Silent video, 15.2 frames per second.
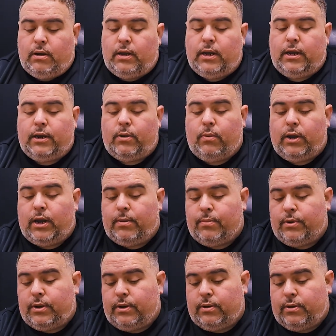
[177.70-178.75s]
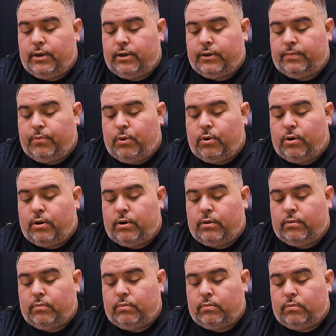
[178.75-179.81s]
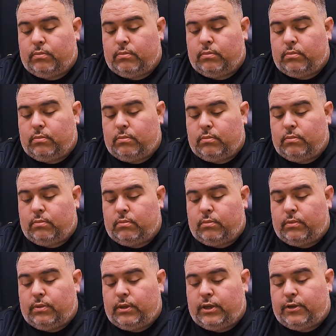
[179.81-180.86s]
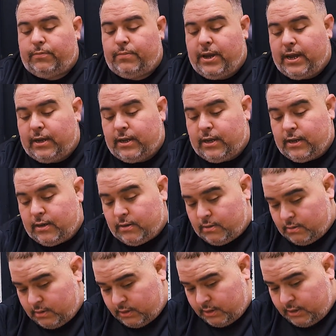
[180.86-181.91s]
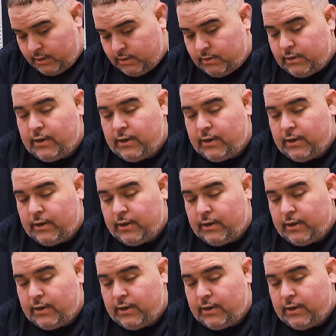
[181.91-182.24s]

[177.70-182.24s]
And the way I'm gonna do it is pour this back in there,